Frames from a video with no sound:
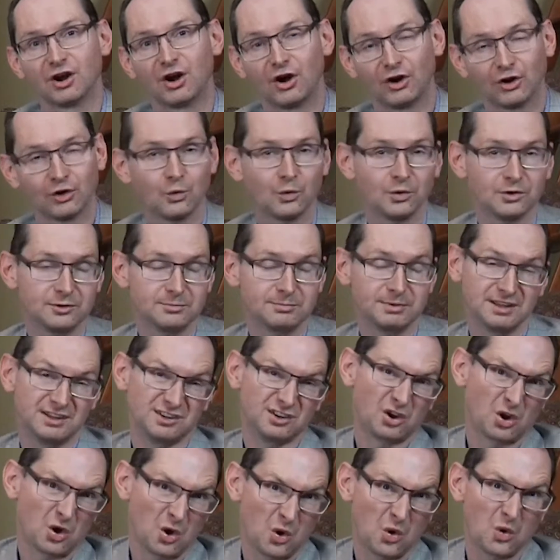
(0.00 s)
are going to be to
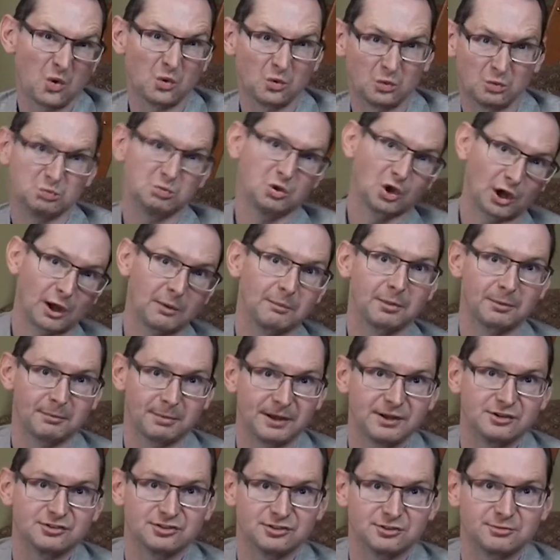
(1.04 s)
go look up the
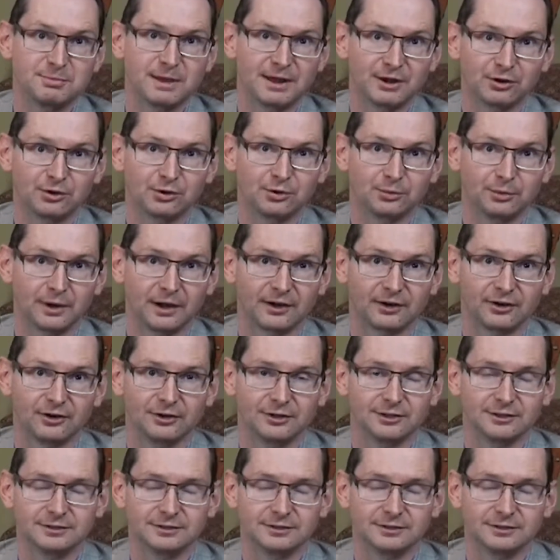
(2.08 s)
patient's medical record.